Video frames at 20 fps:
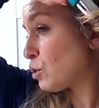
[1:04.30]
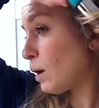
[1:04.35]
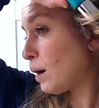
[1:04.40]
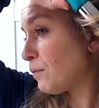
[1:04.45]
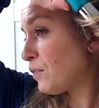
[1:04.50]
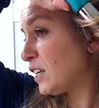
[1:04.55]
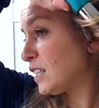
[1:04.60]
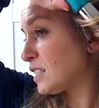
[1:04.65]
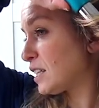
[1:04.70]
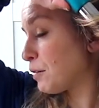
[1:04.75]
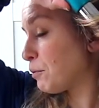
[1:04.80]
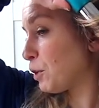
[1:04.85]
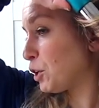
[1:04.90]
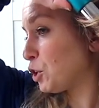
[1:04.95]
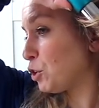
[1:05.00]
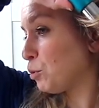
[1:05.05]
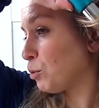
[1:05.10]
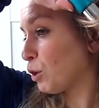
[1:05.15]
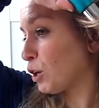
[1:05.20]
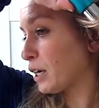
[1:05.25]
obviously when
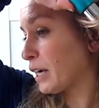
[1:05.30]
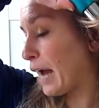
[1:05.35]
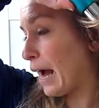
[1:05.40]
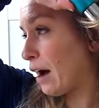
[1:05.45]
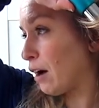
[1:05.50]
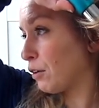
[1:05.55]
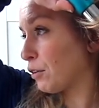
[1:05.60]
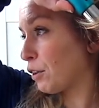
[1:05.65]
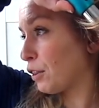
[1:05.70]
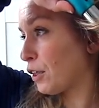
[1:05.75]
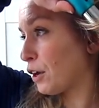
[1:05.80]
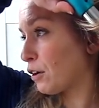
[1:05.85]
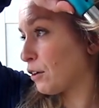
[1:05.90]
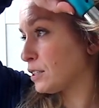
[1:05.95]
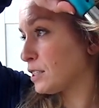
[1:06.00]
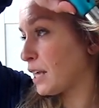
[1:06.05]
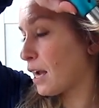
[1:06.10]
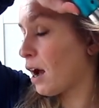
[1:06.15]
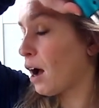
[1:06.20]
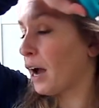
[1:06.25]
you work out, there
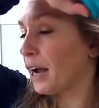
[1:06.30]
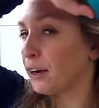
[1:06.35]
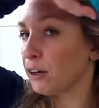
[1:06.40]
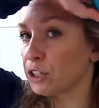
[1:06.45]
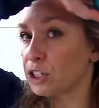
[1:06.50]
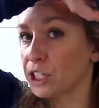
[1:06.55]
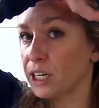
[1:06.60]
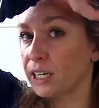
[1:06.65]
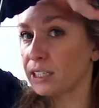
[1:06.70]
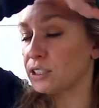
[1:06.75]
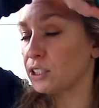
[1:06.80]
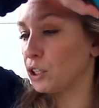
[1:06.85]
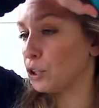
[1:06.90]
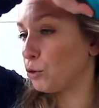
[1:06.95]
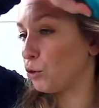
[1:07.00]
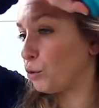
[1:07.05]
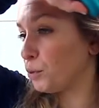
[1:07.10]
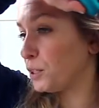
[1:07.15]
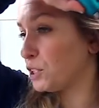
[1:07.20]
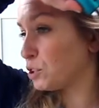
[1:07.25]
is a higher chance that
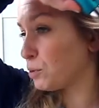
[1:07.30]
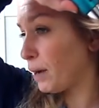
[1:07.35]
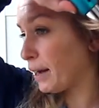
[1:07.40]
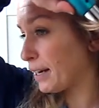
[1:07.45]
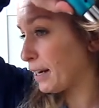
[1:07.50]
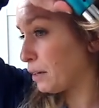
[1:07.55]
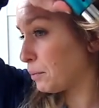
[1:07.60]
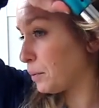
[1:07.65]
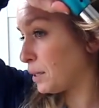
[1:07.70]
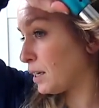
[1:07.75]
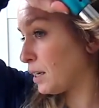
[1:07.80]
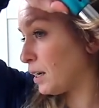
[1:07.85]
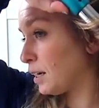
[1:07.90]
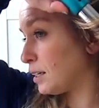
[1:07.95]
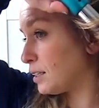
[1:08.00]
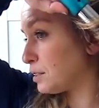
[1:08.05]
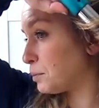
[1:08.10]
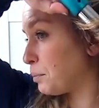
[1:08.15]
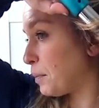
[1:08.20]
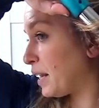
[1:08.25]
you will be sweating
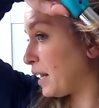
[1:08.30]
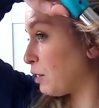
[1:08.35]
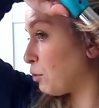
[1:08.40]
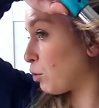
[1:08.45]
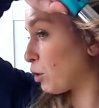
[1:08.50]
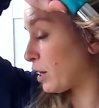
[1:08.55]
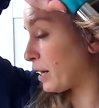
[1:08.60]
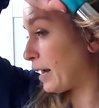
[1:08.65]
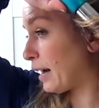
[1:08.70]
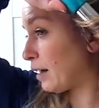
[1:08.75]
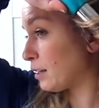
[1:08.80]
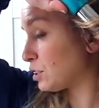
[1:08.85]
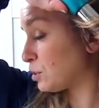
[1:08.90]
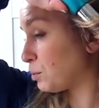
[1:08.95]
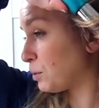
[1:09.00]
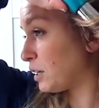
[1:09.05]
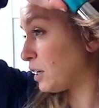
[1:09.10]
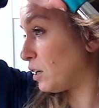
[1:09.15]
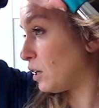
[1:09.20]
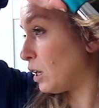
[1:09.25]
because many
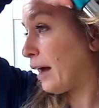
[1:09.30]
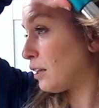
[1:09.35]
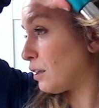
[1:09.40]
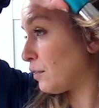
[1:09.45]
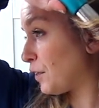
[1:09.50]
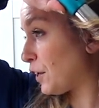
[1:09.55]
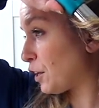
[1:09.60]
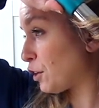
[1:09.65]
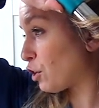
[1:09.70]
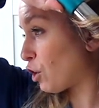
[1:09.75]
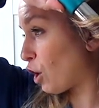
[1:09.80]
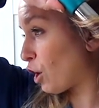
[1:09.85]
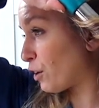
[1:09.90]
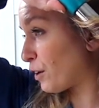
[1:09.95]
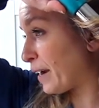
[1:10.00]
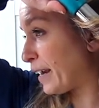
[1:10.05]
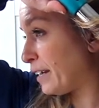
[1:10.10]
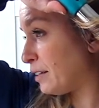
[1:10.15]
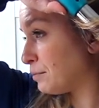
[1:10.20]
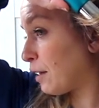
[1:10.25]
workouts will elevate your heart
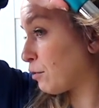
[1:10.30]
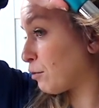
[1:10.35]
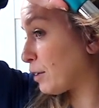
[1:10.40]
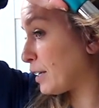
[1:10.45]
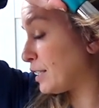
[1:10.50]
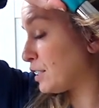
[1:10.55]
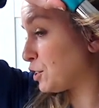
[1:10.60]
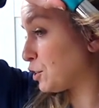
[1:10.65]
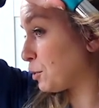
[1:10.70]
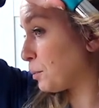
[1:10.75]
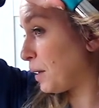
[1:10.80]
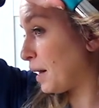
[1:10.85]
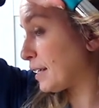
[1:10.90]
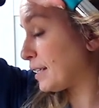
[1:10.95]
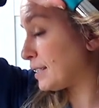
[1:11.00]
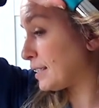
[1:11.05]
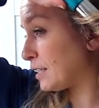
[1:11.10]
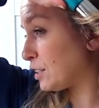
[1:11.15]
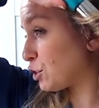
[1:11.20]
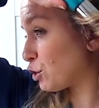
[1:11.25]
rate and raise your
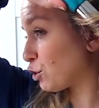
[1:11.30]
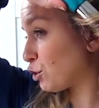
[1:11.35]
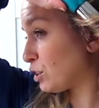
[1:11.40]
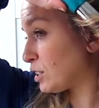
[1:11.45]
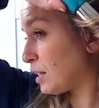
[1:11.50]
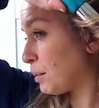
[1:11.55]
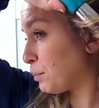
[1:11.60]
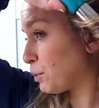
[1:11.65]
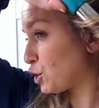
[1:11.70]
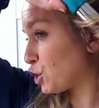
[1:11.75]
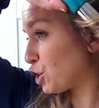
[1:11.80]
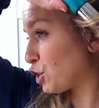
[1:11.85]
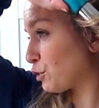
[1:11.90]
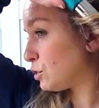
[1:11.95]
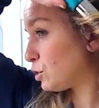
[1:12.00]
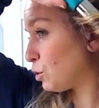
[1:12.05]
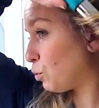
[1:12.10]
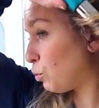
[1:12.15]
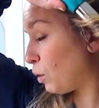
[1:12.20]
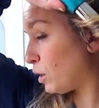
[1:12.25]
body's internal temperature.
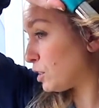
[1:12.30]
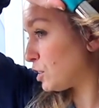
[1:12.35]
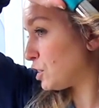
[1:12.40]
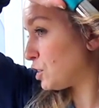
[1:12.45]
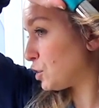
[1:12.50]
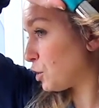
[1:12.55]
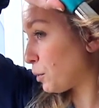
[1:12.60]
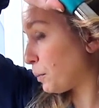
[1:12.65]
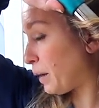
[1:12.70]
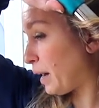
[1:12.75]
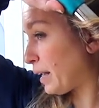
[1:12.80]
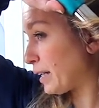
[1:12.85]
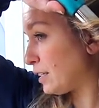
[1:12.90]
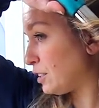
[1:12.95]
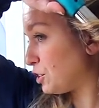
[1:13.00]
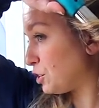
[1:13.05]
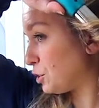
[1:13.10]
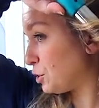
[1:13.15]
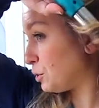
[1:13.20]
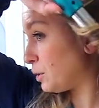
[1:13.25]
So what does your body
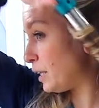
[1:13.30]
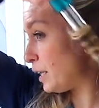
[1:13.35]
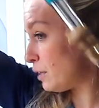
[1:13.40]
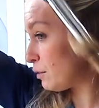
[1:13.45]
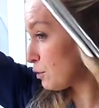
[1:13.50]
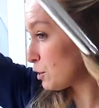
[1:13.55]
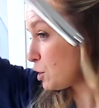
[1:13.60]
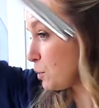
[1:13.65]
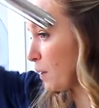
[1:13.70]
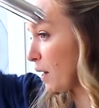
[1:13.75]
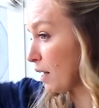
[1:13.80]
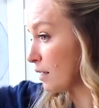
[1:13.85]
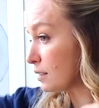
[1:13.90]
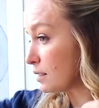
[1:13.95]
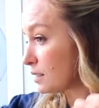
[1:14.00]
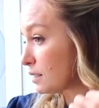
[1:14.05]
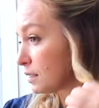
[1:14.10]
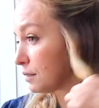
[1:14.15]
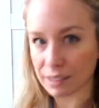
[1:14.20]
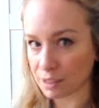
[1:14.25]
do in
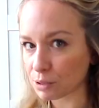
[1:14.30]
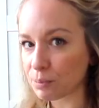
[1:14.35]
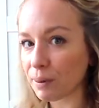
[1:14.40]
response? It